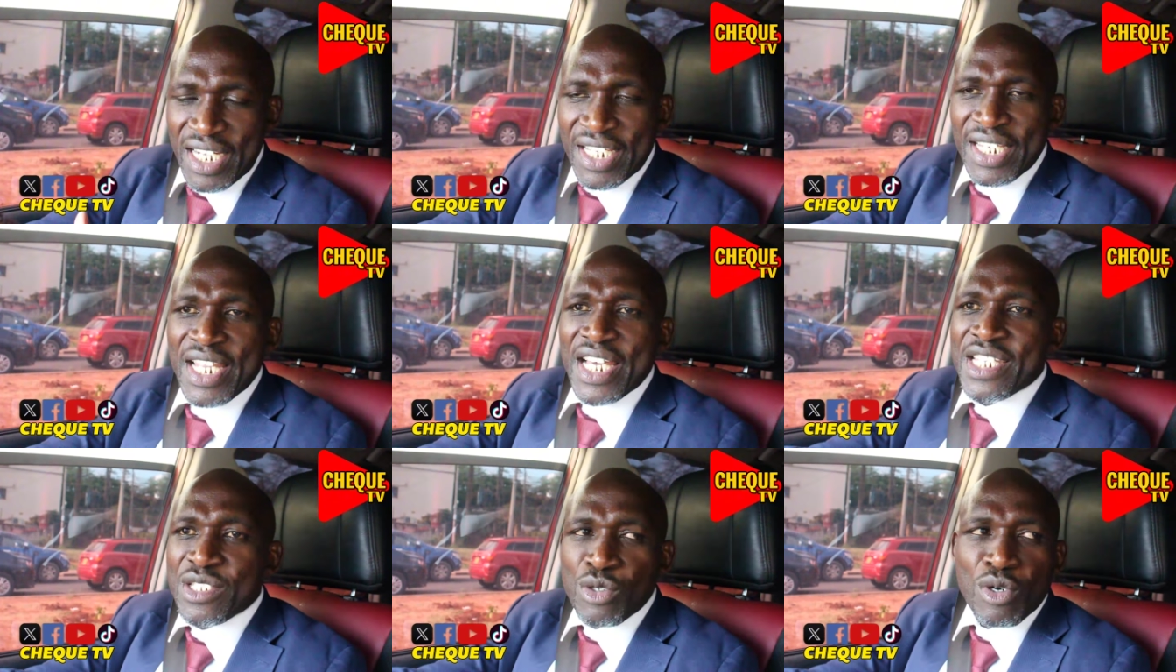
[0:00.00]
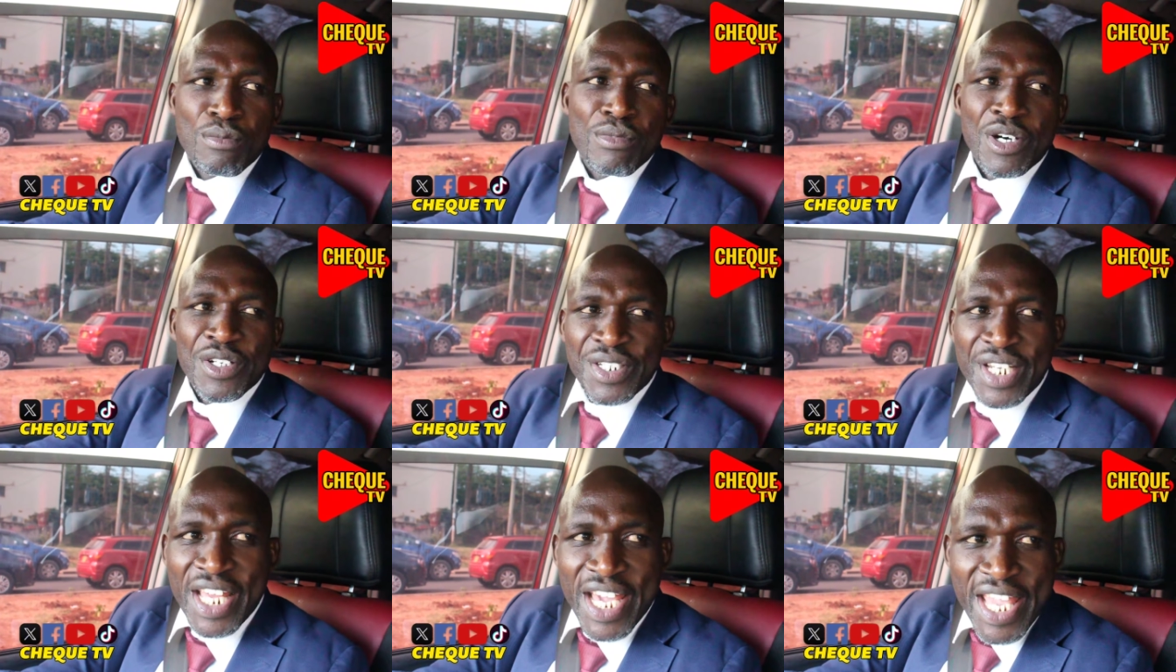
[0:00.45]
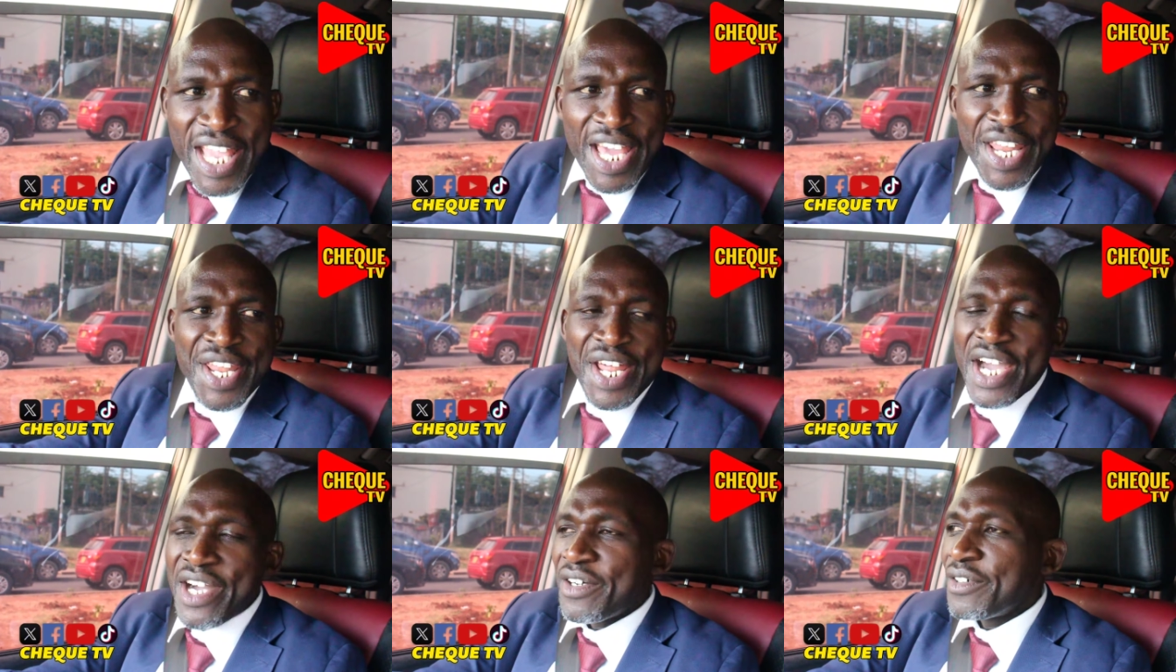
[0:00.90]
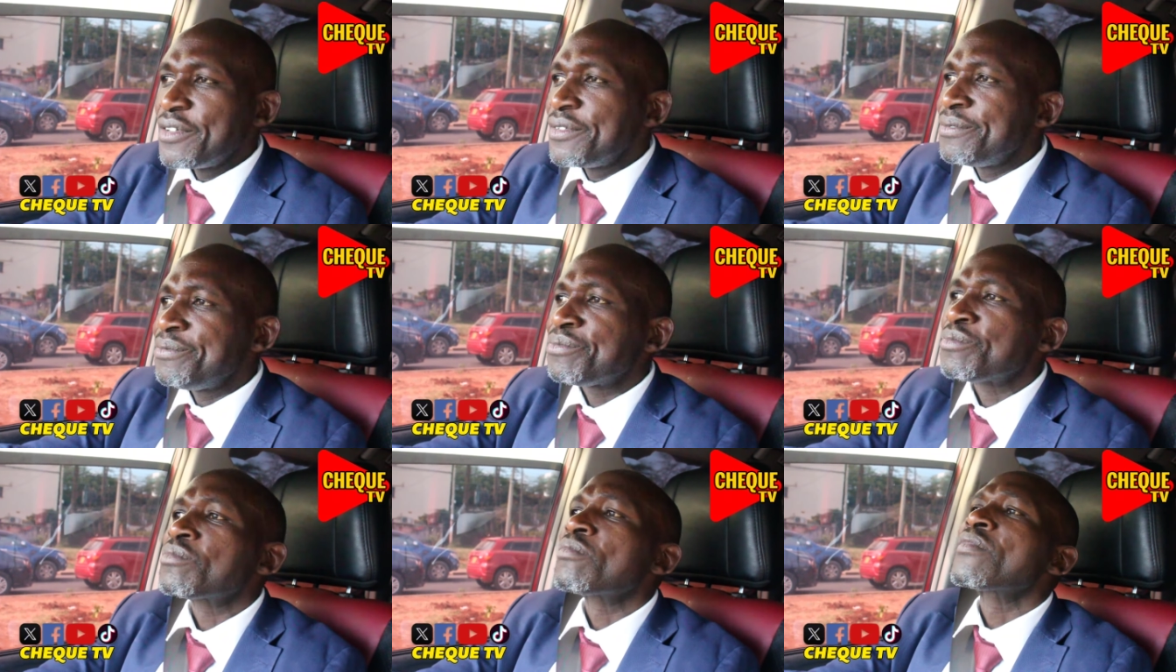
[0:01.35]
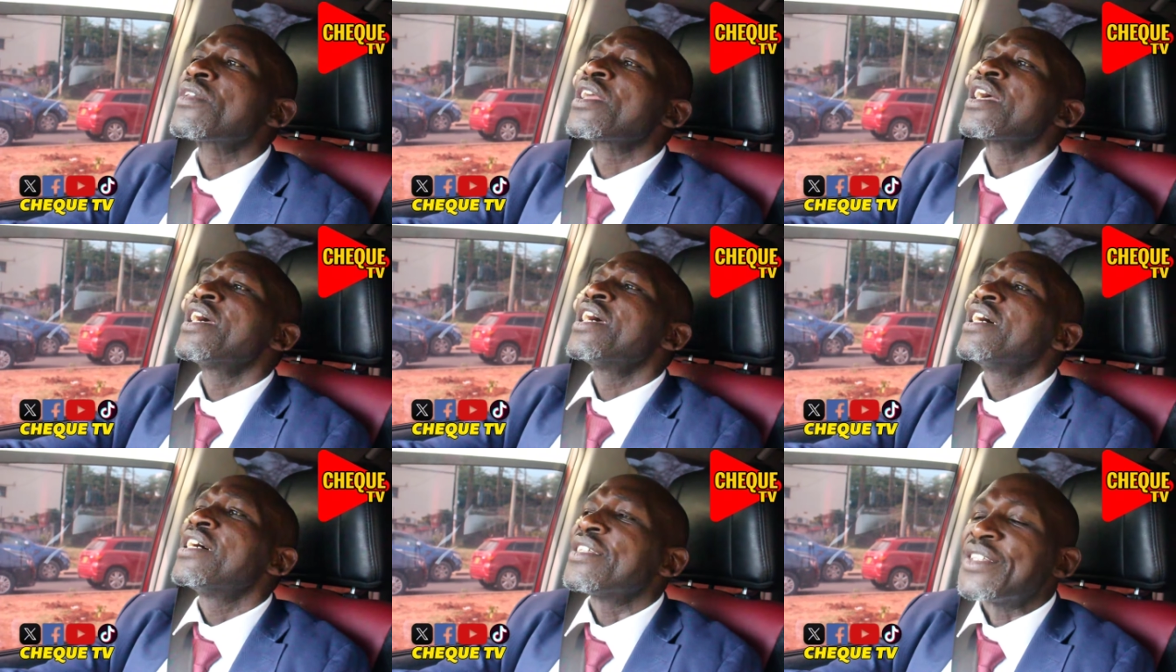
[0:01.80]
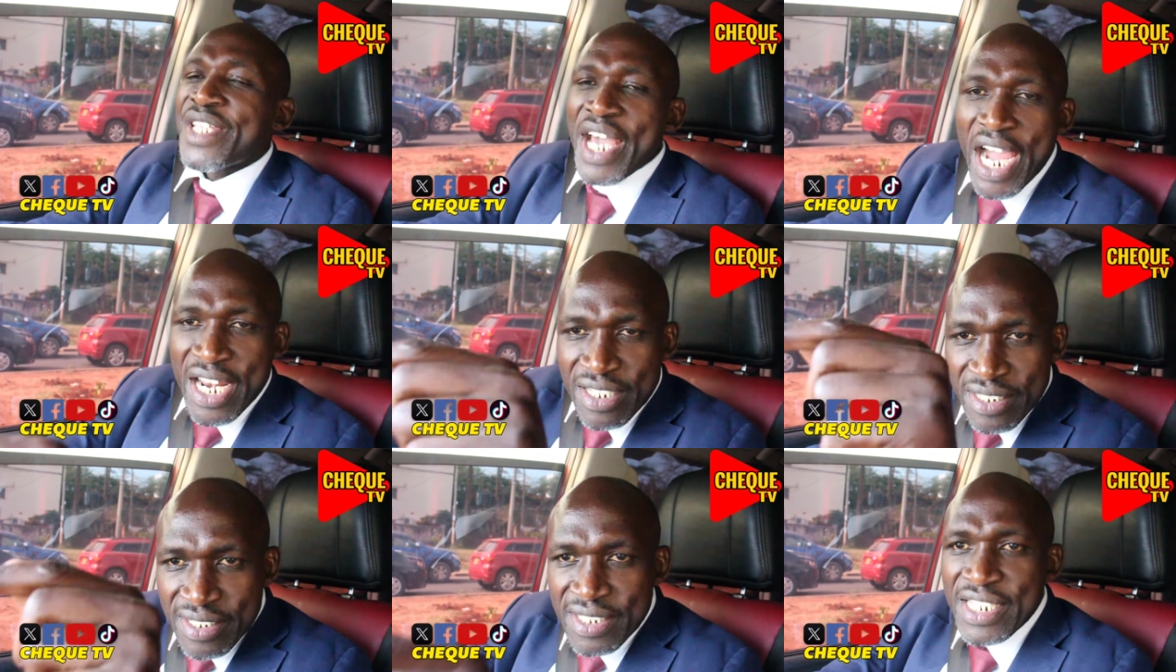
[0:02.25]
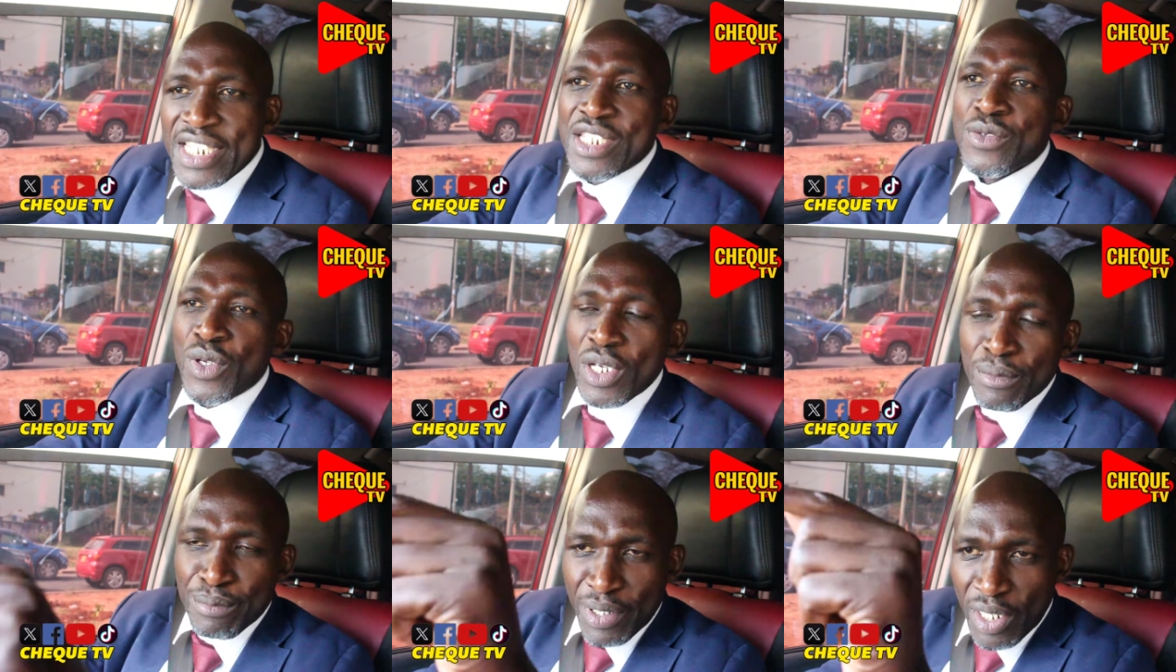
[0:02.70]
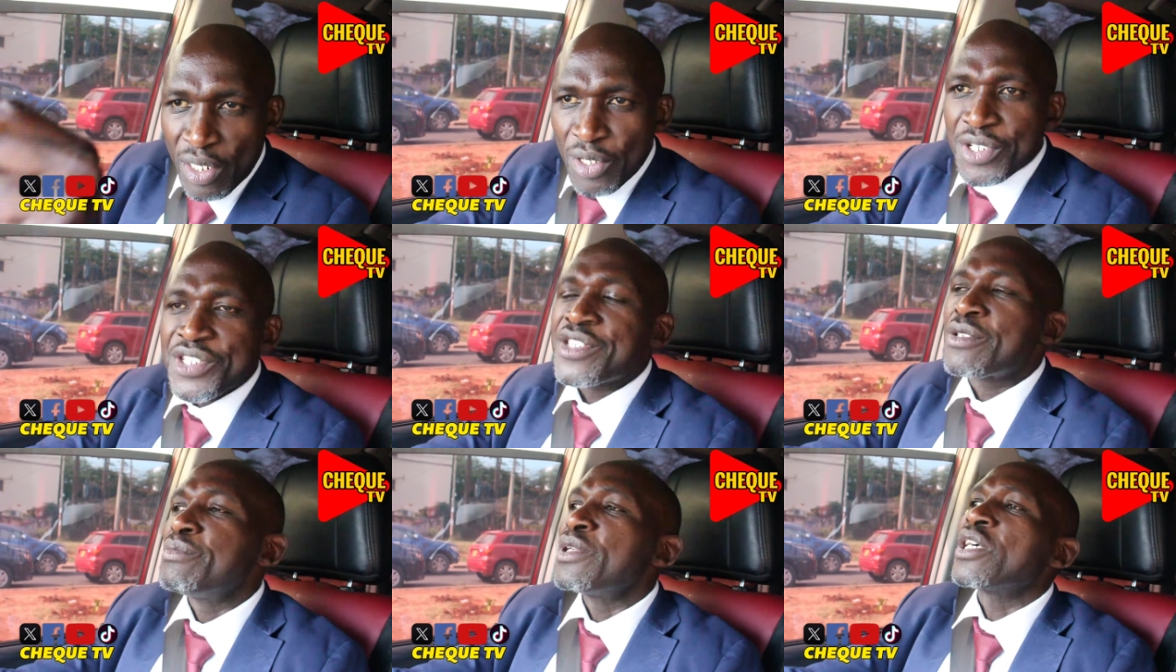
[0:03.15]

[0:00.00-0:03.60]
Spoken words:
leaders for Mount Kenya now, that seat will be lost